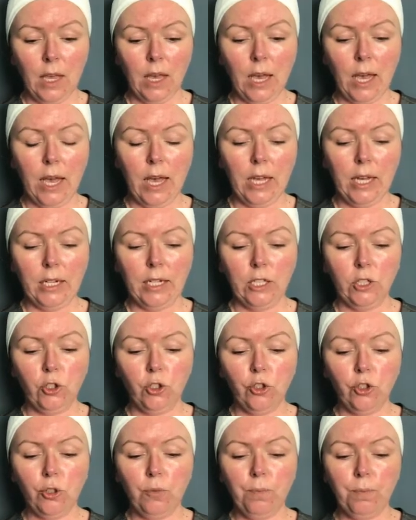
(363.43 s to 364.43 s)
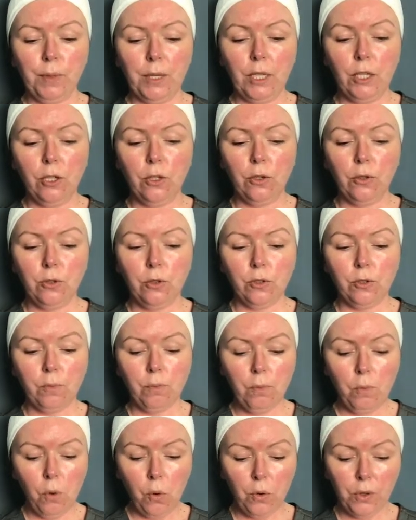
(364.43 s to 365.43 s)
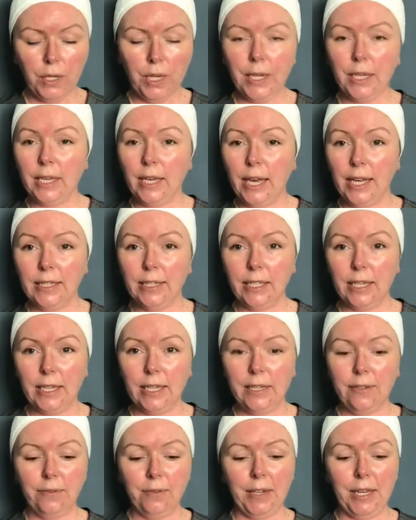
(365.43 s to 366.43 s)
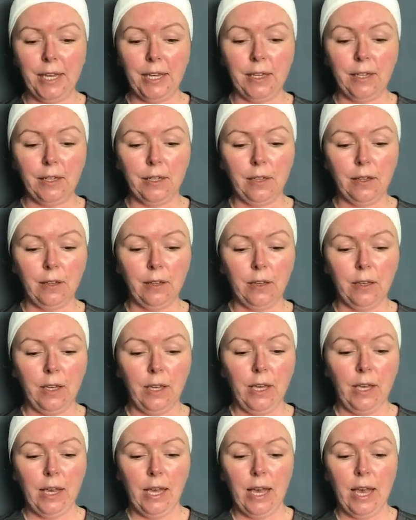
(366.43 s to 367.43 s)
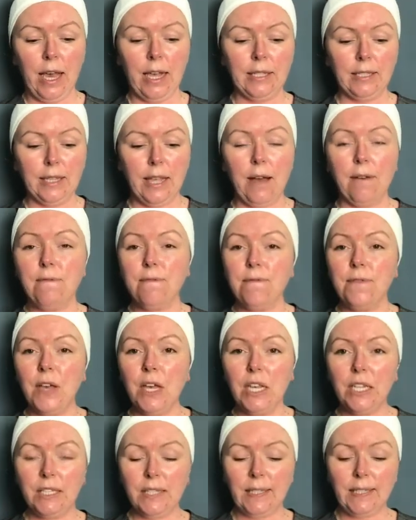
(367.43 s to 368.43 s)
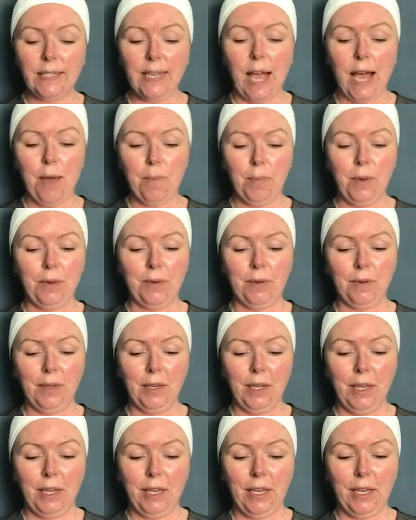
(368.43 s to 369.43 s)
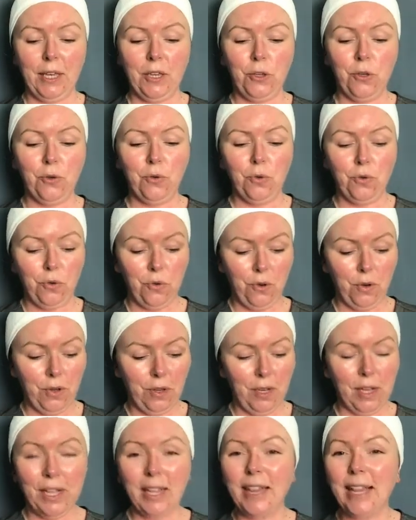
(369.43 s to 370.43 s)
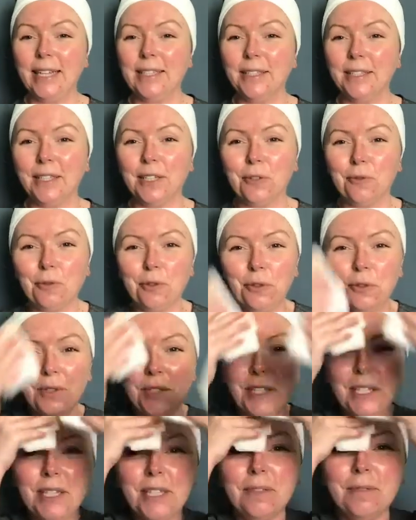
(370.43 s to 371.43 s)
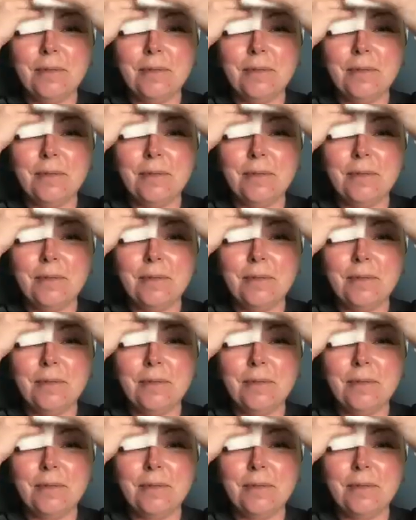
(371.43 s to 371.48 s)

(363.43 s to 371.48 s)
and it should be used morning and evening as that first step in your cleansing routine.